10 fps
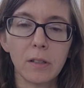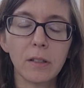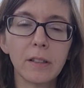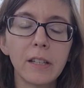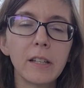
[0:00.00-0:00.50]

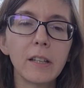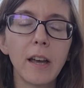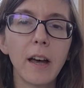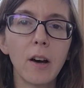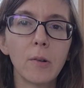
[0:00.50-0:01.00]

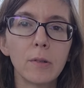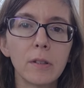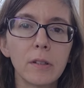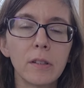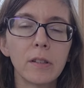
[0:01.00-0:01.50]
cleaning
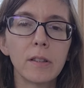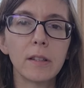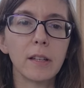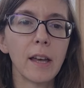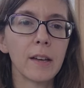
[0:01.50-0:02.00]
out
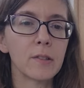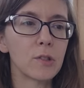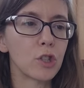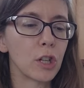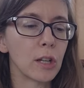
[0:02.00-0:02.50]
the
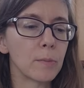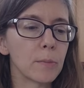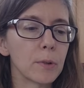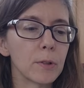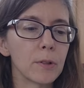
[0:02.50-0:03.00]
gas
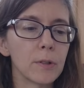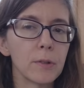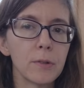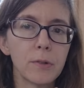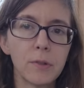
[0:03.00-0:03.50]

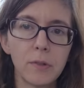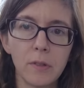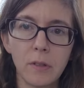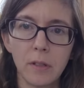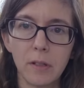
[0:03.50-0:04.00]

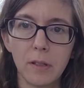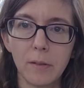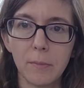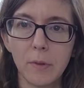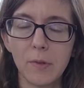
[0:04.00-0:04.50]
chambers,
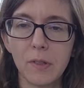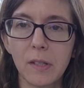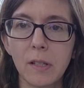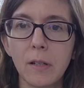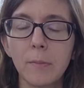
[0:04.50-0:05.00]
the
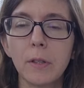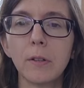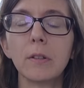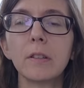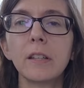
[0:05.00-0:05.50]
museum.
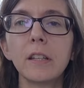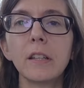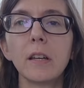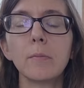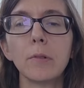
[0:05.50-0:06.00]
They're
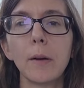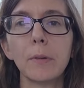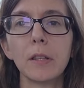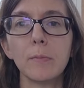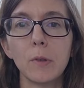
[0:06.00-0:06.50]
cleaning and
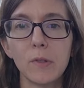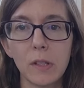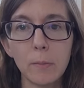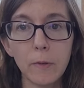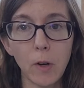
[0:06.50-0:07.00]
prepping the
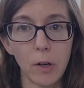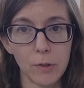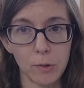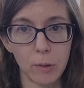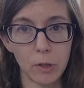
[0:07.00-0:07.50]
Museum of
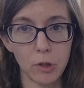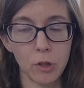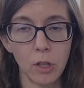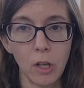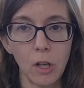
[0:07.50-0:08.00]

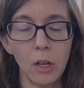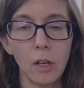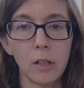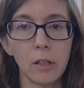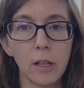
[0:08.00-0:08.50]
Auschwitz,
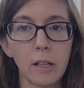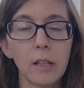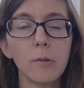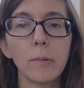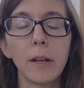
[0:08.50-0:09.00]

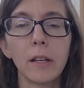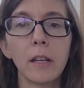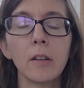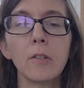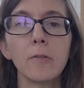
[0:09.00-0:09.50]
getting it
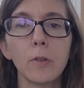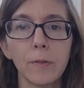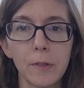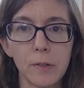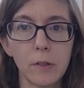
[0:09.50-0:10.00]
ready for
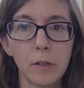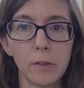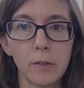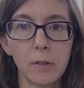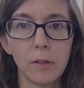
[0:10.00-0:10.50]

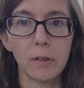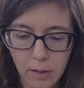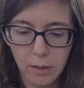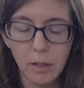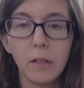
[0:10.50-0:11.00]
visitors.
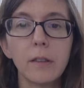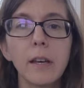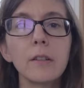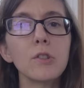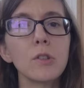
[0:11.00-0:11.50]

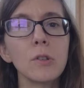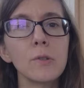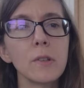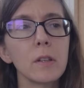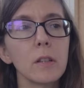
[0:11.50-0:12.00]
That
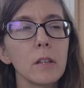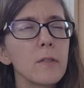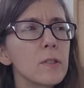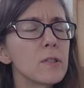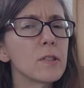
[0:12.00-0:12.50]
shows that
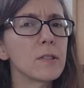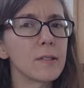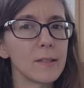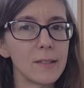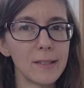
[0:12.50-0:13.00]
even
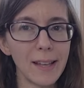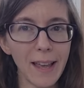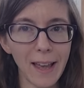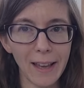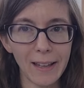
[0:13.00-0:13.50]

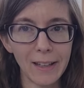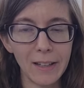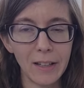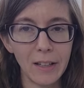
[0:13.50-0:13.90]
today,